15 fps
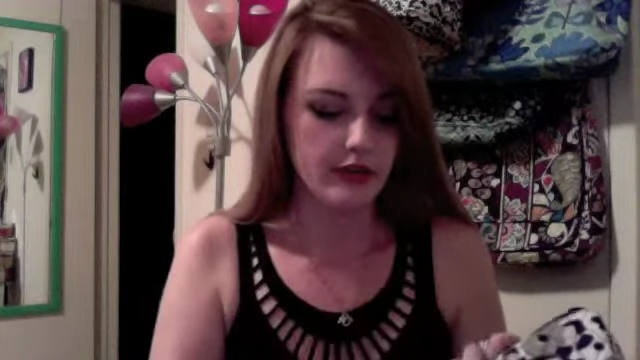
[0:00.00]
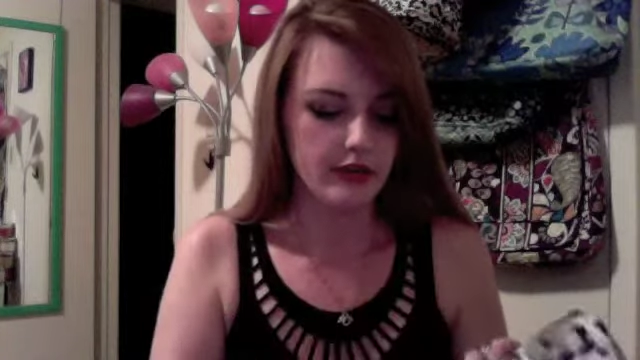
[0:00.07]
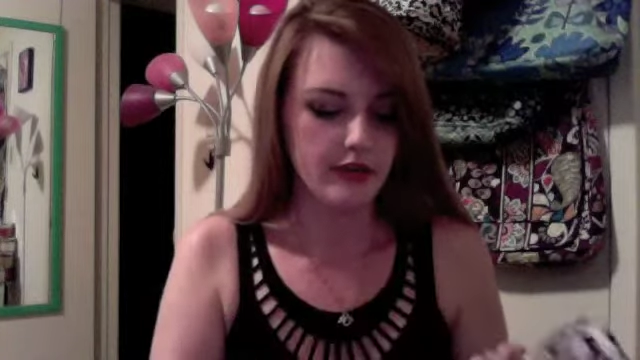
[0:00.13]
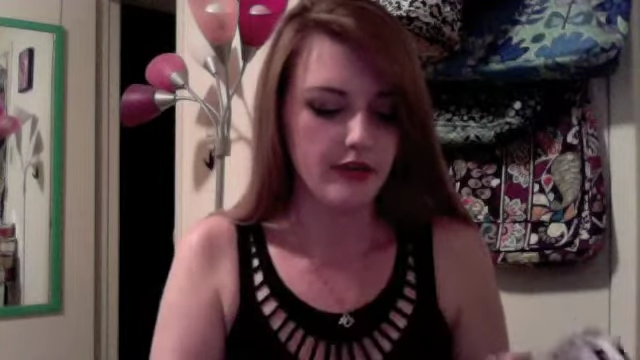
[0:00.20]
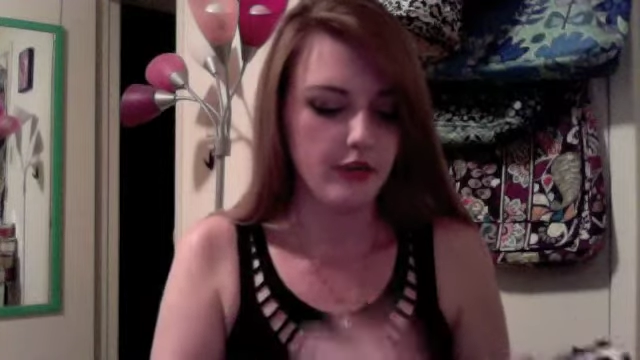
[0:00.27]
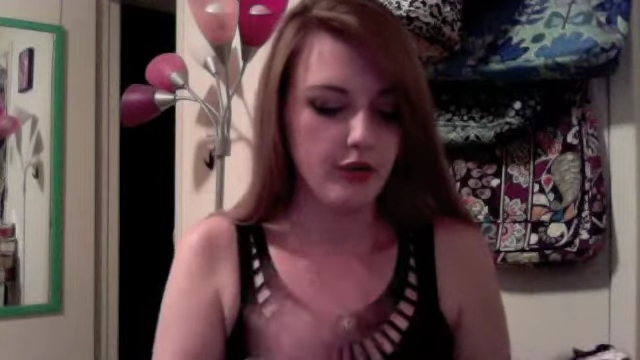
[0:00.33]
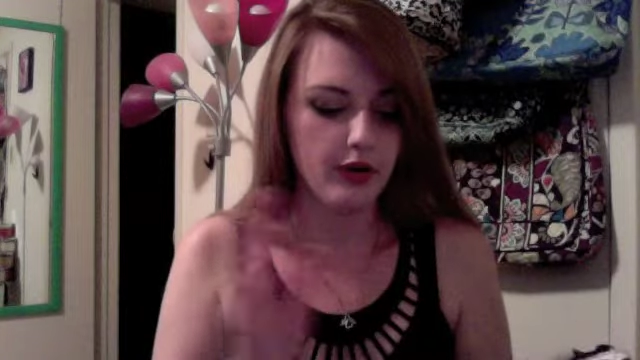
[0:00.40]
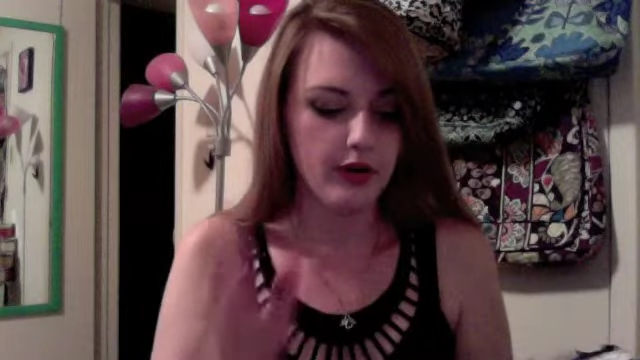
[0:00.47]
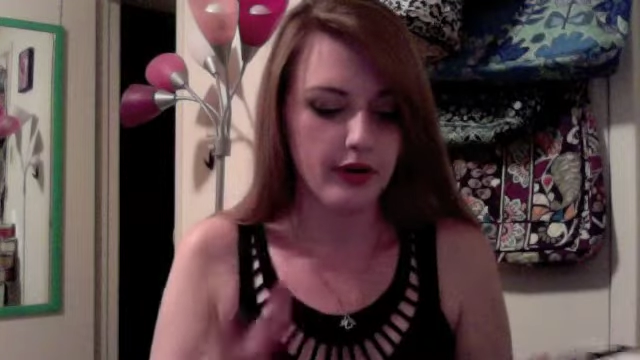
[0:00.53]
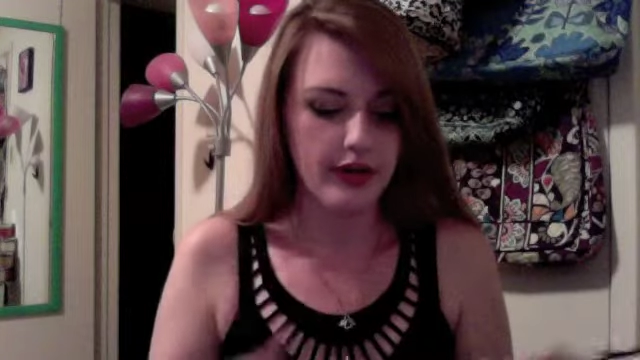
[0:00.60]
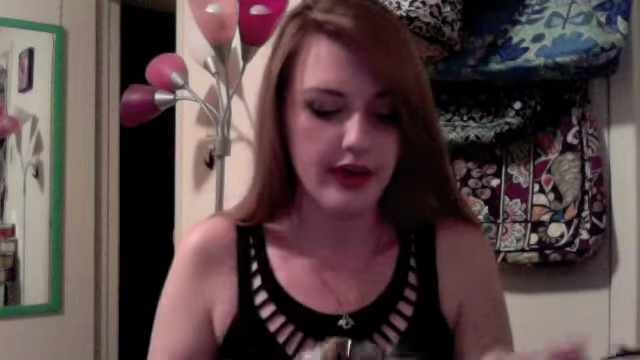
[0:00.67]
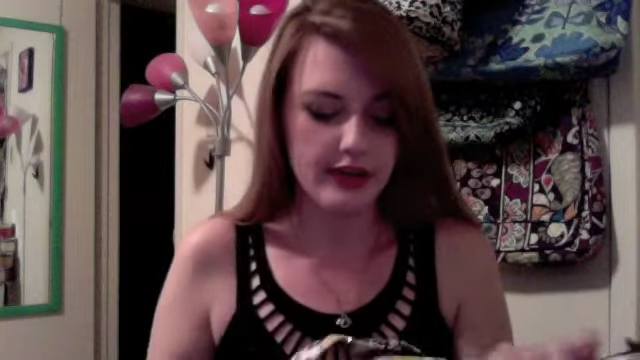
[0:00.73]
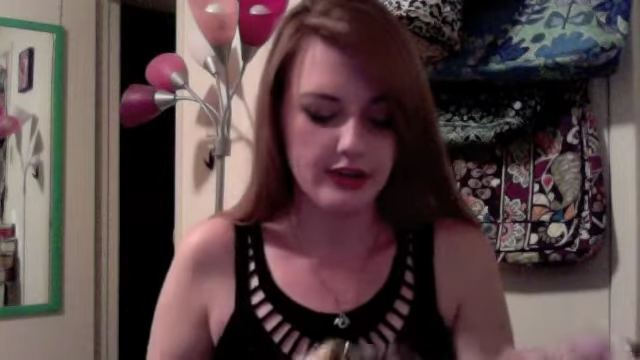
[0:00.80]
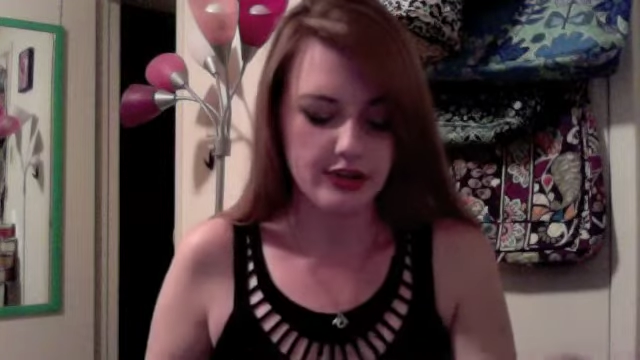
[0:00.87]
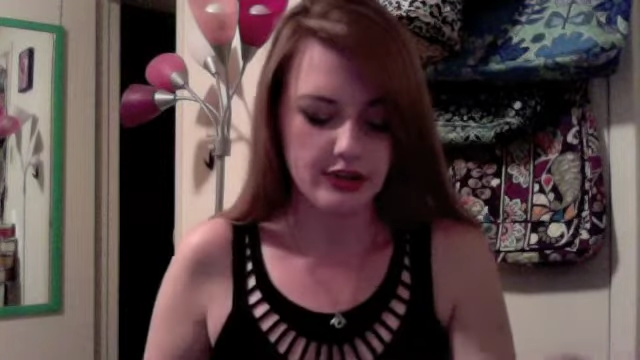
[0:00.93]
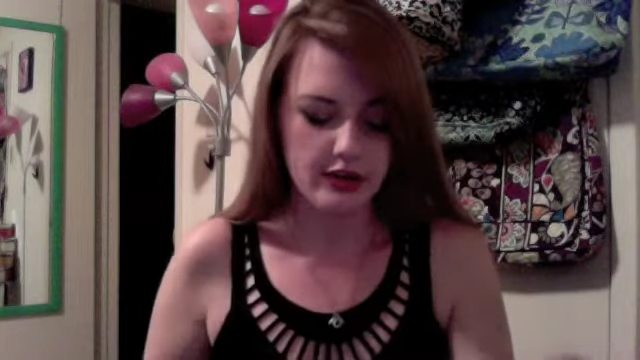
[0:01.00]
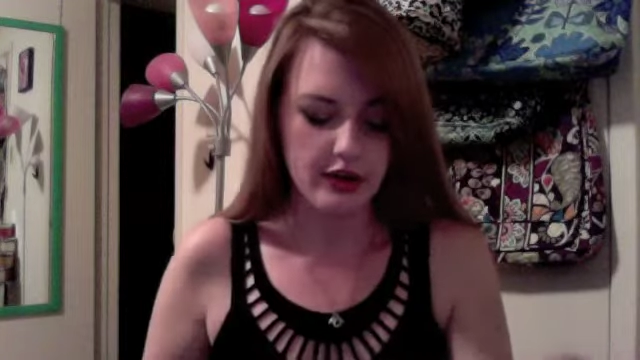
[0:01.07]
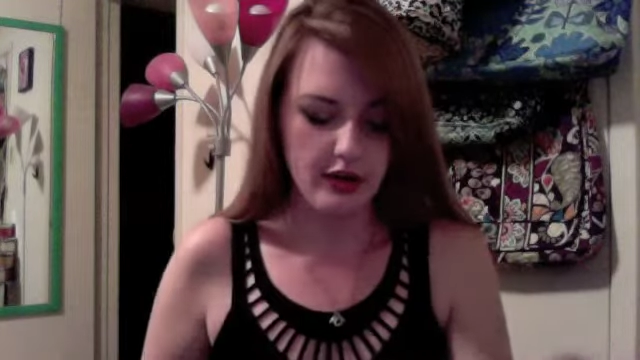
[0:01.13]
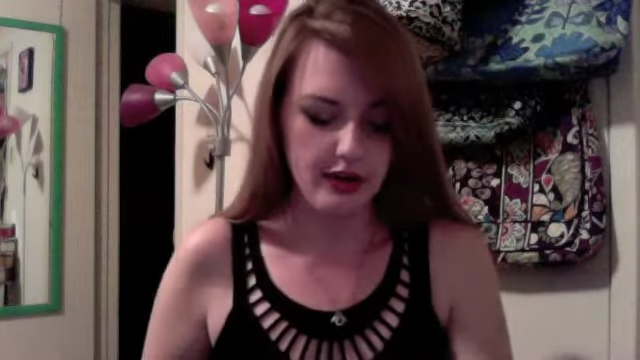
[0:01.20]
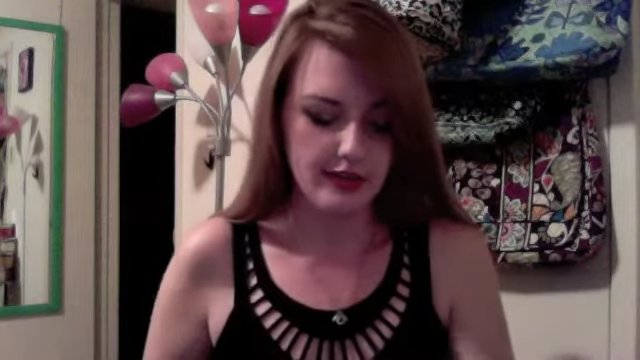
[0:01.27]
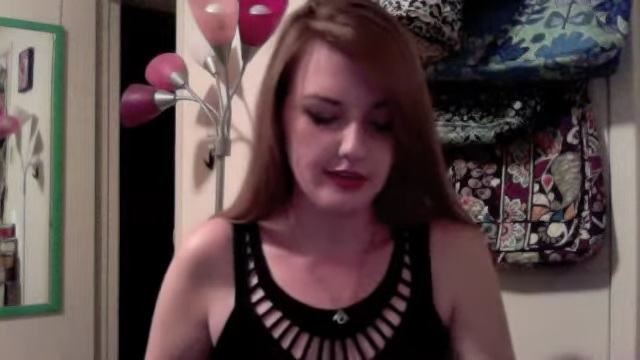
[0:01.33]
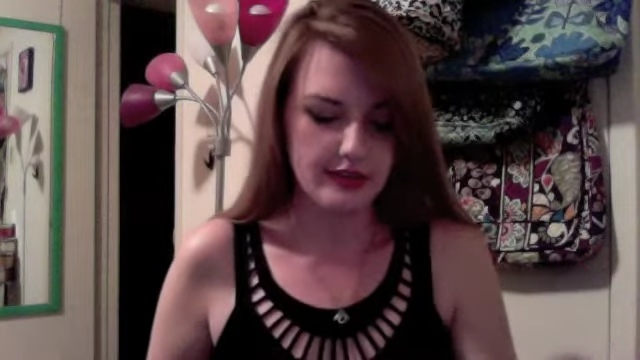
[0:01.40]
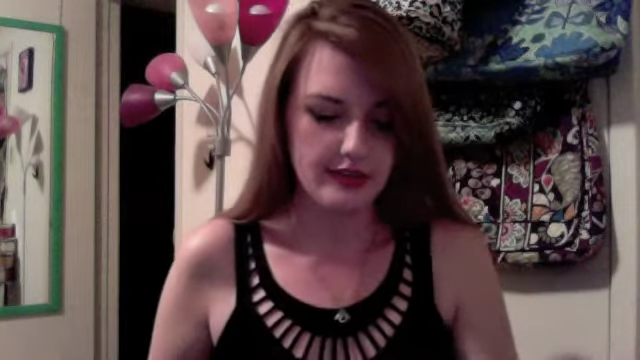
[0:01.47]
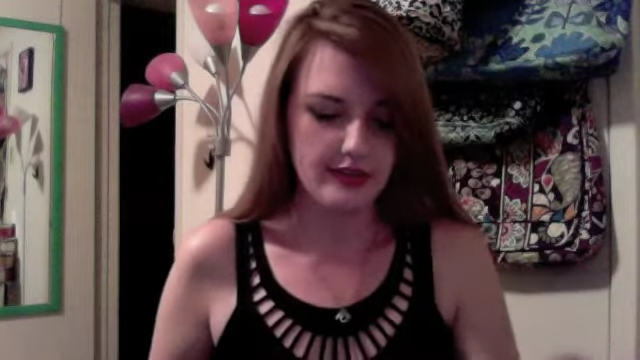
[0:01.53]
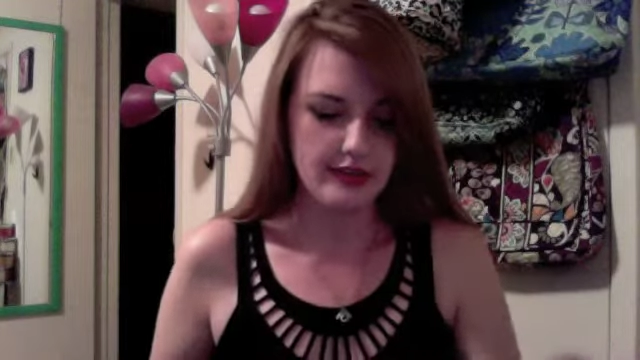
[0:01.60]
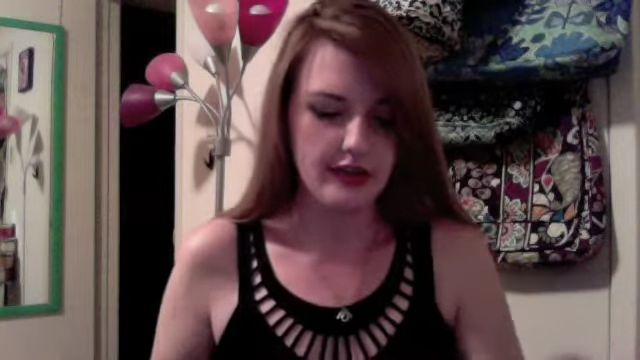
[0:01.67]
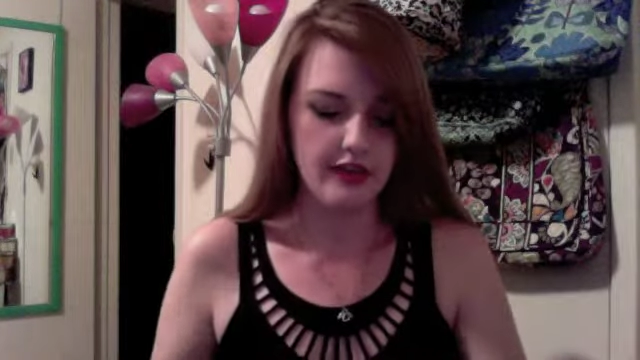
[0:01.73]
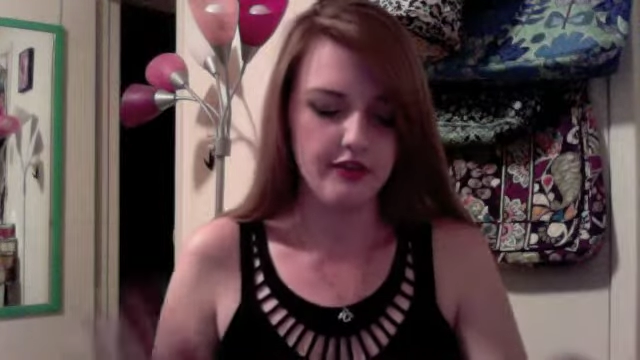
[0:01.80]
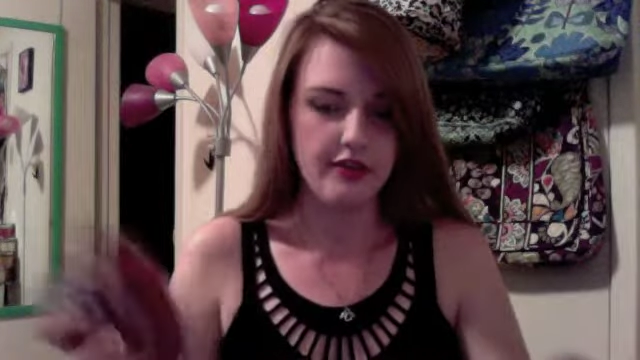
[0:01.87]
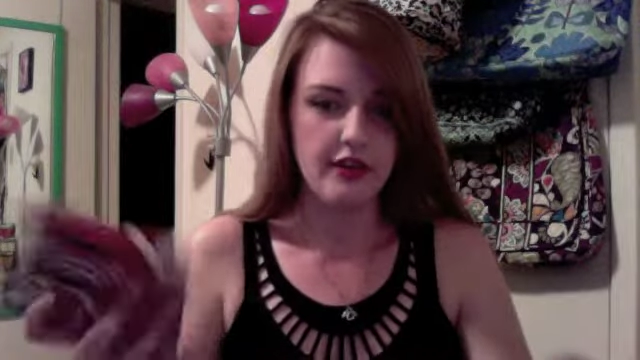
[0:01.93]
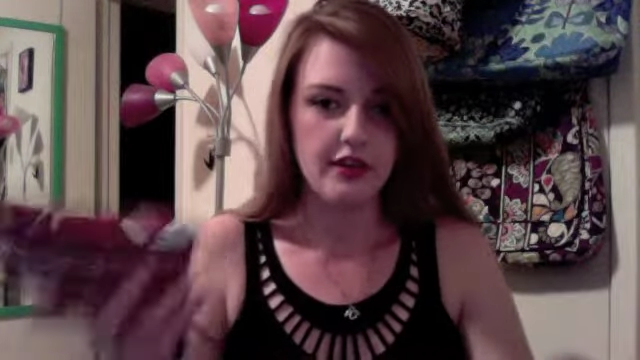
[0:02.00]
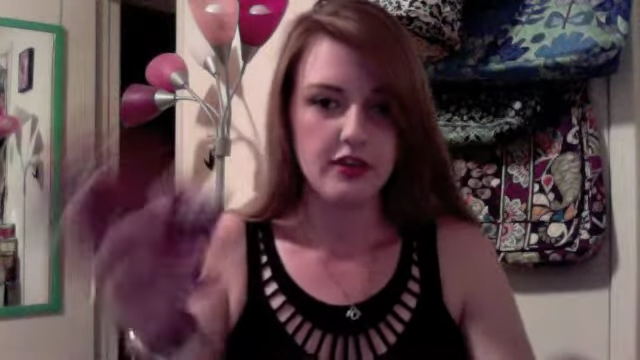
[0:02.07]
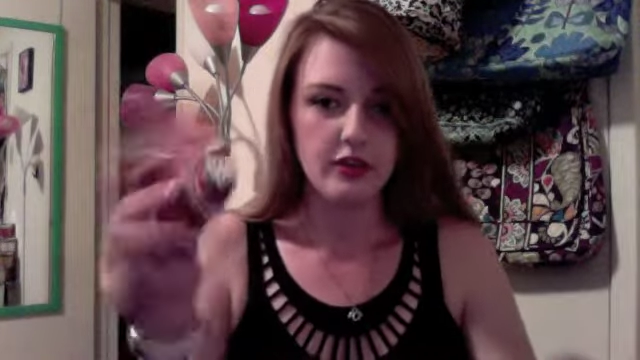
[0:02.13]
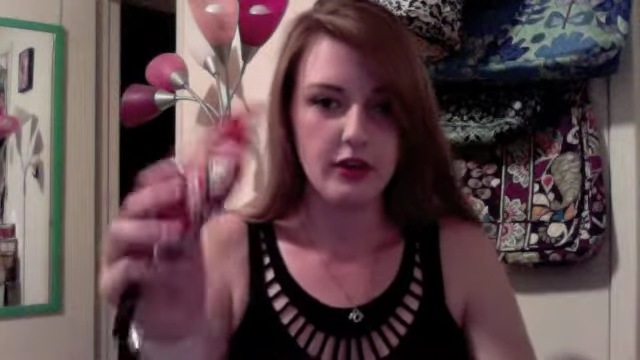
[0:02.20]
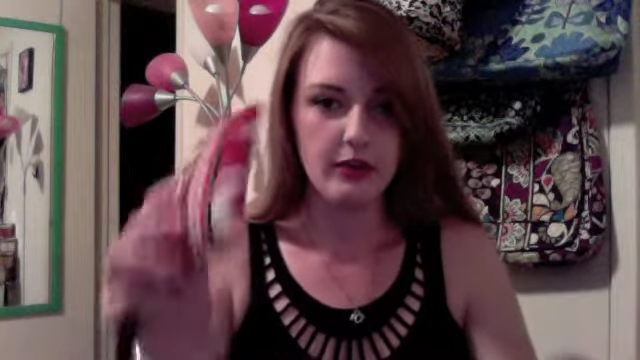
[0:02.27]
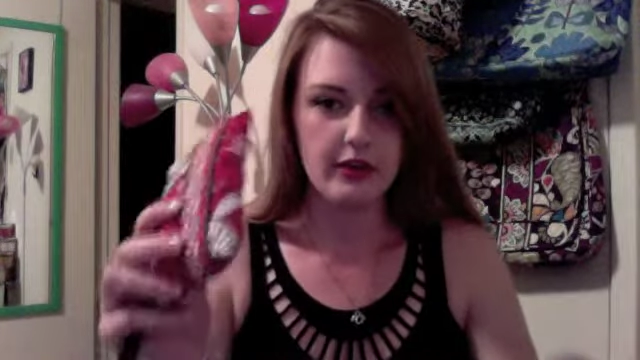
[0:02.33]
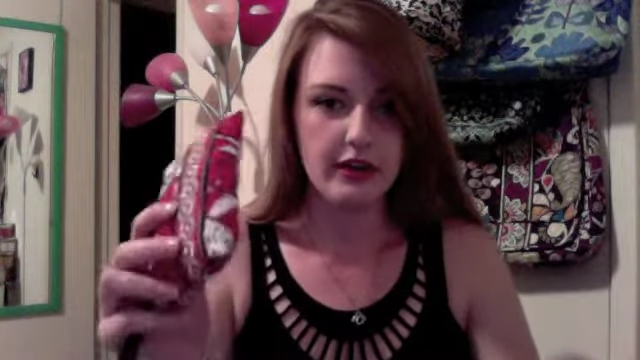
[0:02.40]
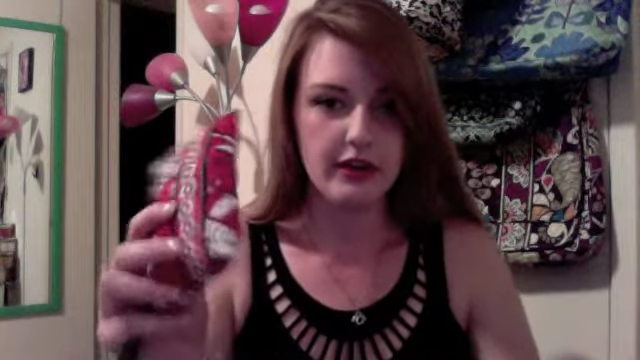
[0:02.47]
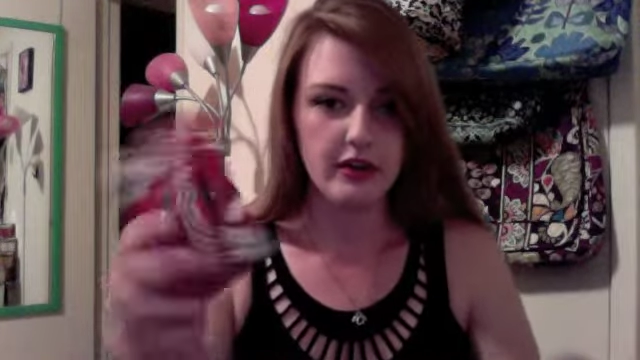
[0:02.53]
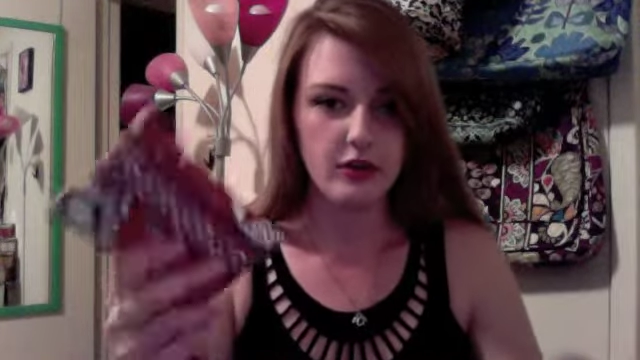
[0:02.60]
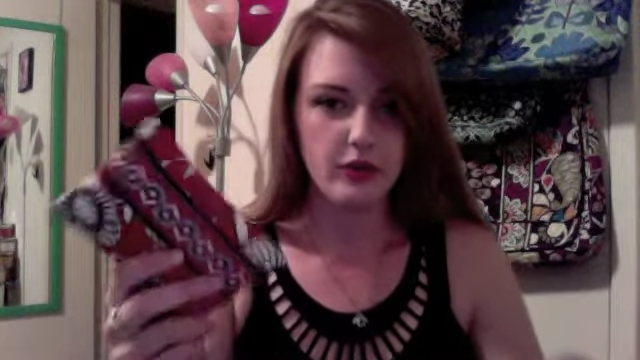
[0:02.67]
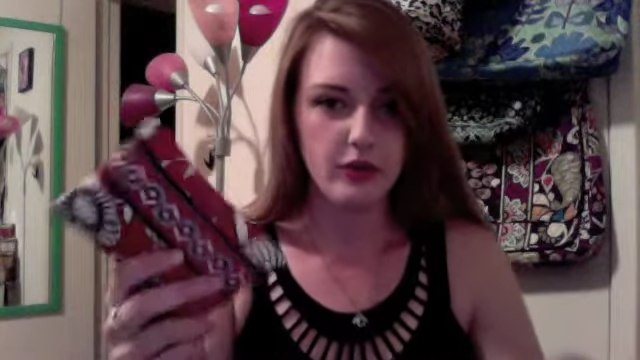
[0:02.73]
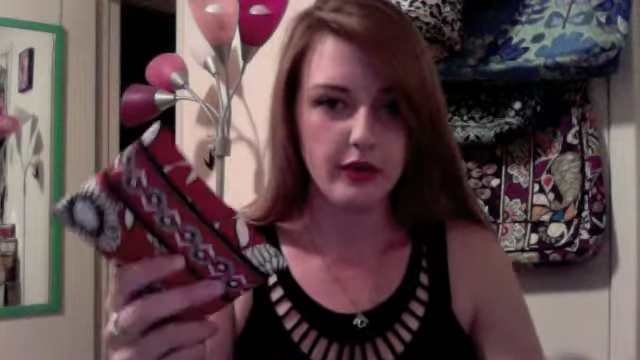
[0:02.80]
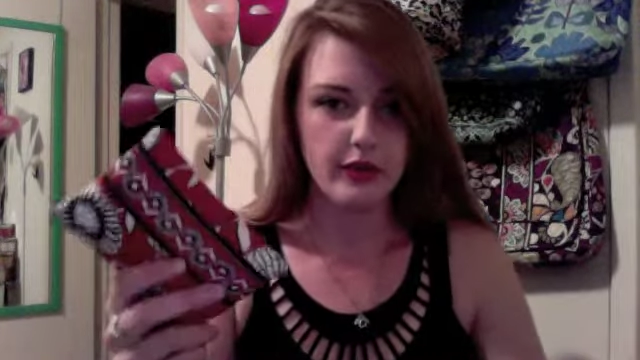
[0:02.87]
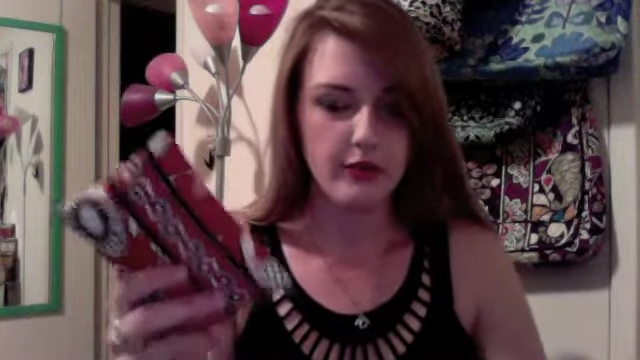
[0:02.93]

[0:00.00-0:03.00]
for extra cards and stuff, so I wanted a coin